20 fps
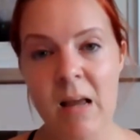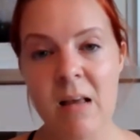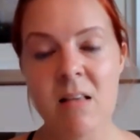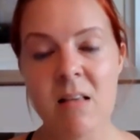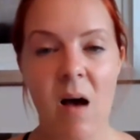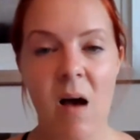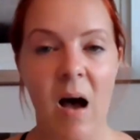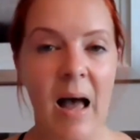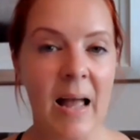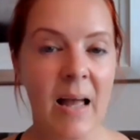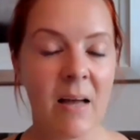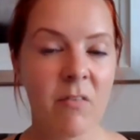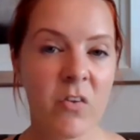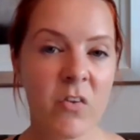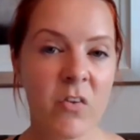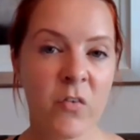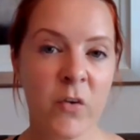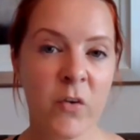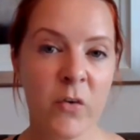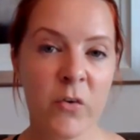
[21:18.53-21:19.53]
So I have a
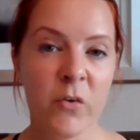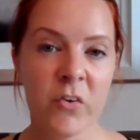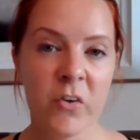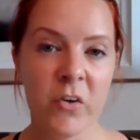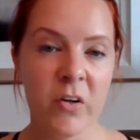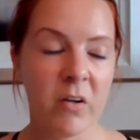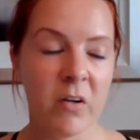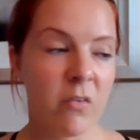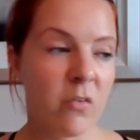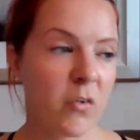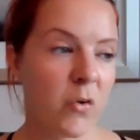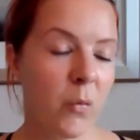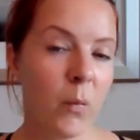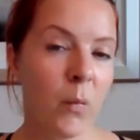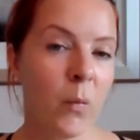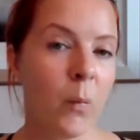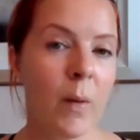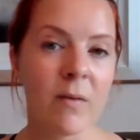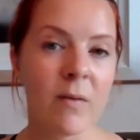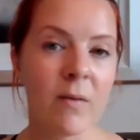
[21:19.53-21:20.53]
few students who
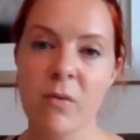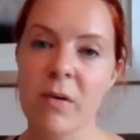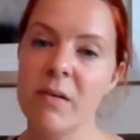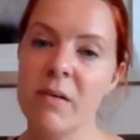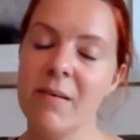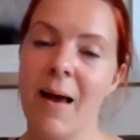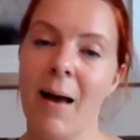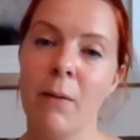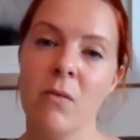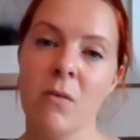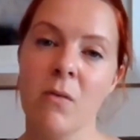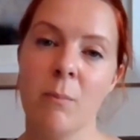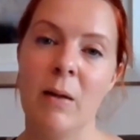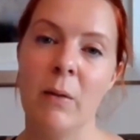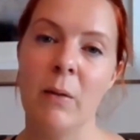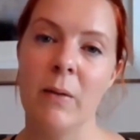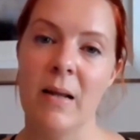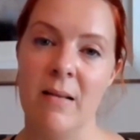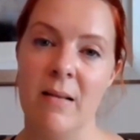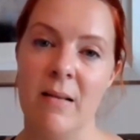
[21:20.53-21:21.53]
always reach out to
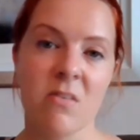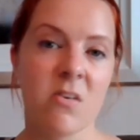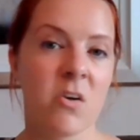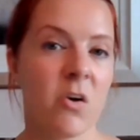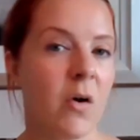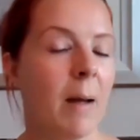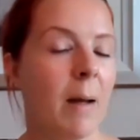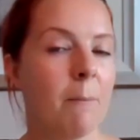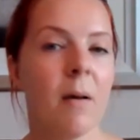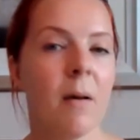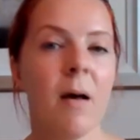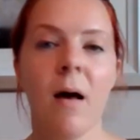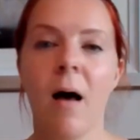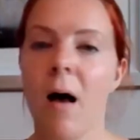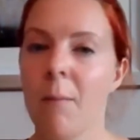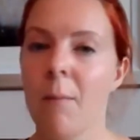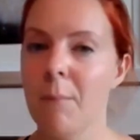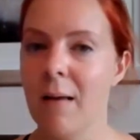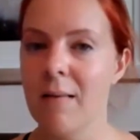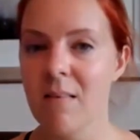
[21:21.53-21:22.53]
me on Instagram.
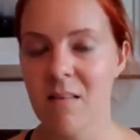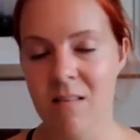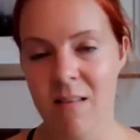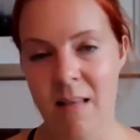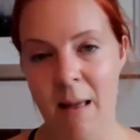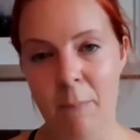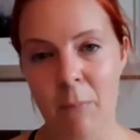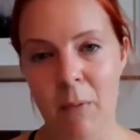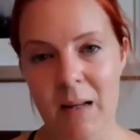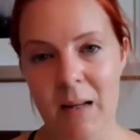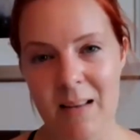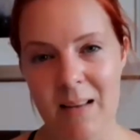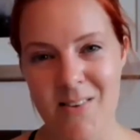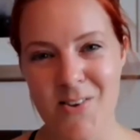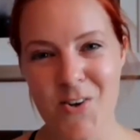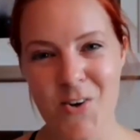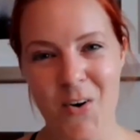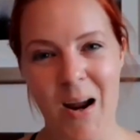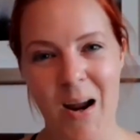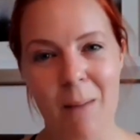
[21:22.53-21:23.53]
I'll message them on
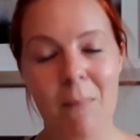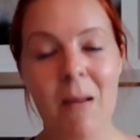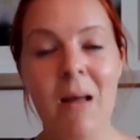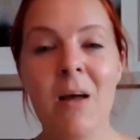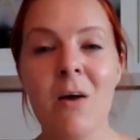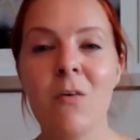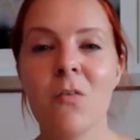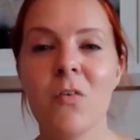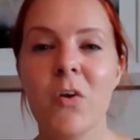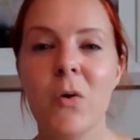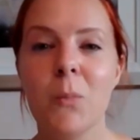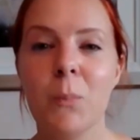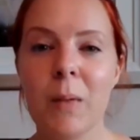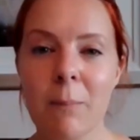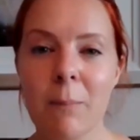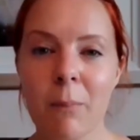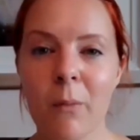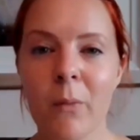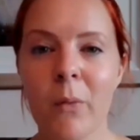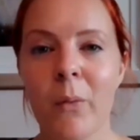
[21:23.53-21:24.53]
Instagram. Few
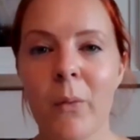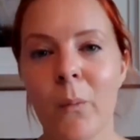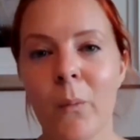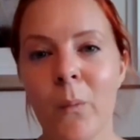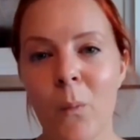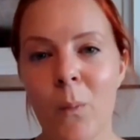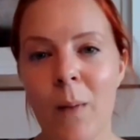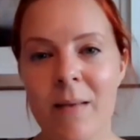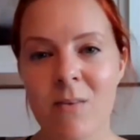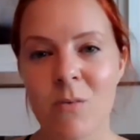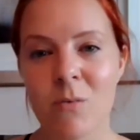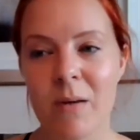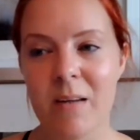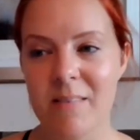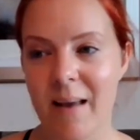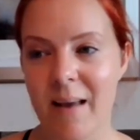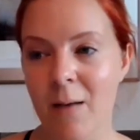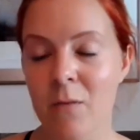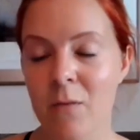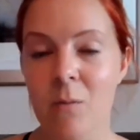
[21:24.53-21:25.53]
people who always
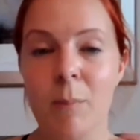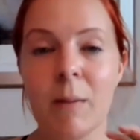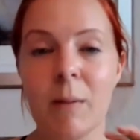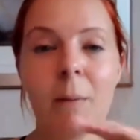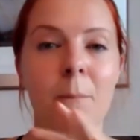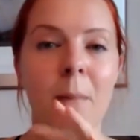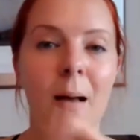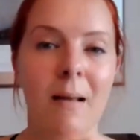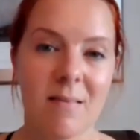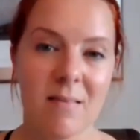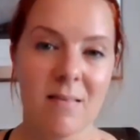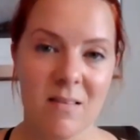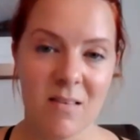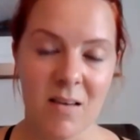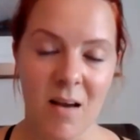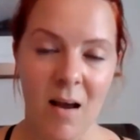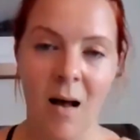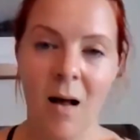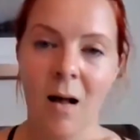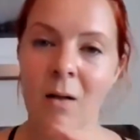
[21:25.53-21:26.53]
reach out to me on
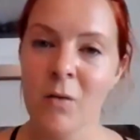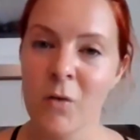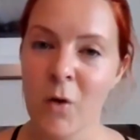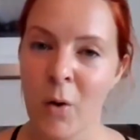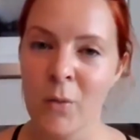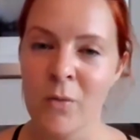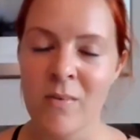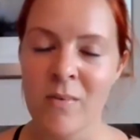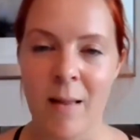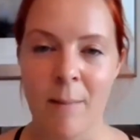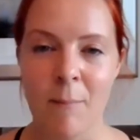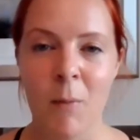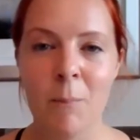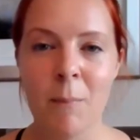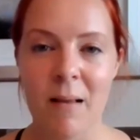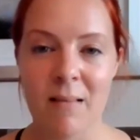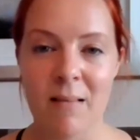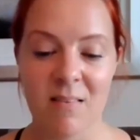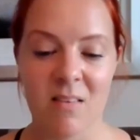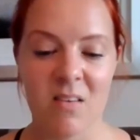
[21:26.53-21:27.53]
Messenger. I'll go to them on
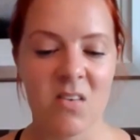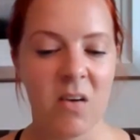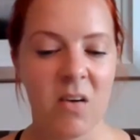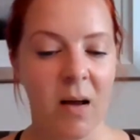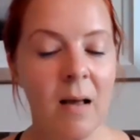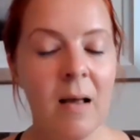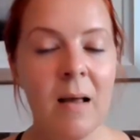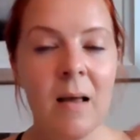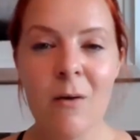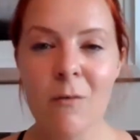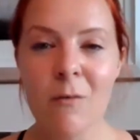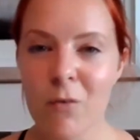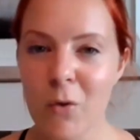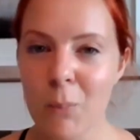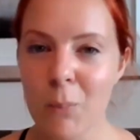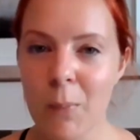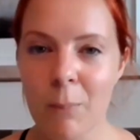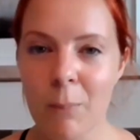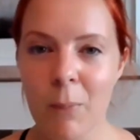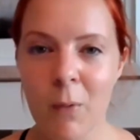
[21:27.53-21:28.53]
Messenger.
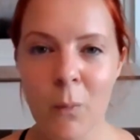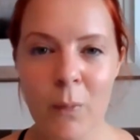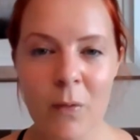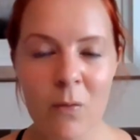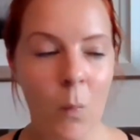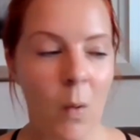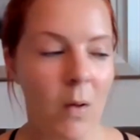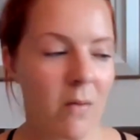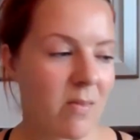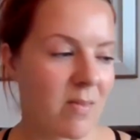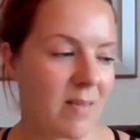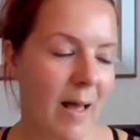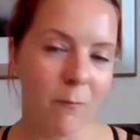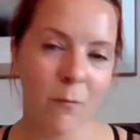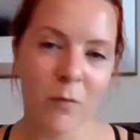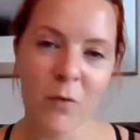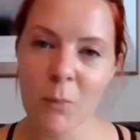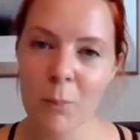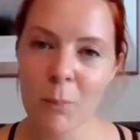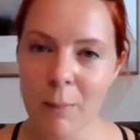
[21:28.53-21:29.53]
Few people always WhatsApp.
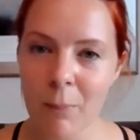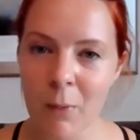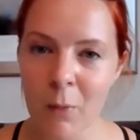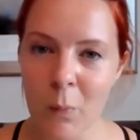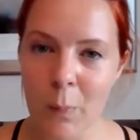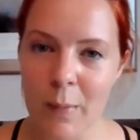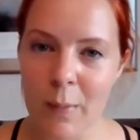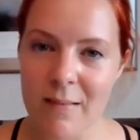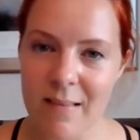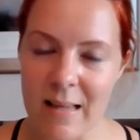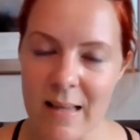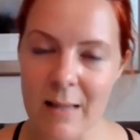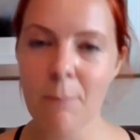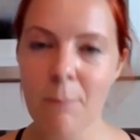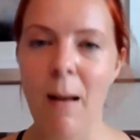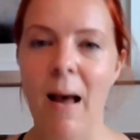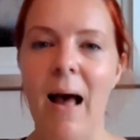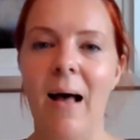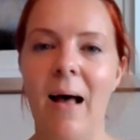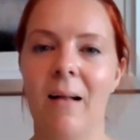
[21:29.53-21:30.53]
Few people always
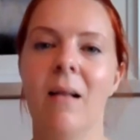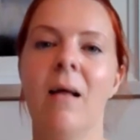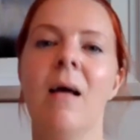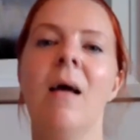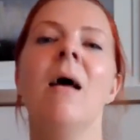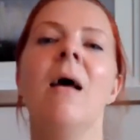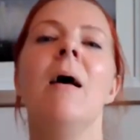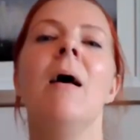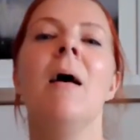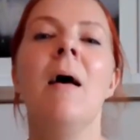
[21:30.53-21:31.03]
email.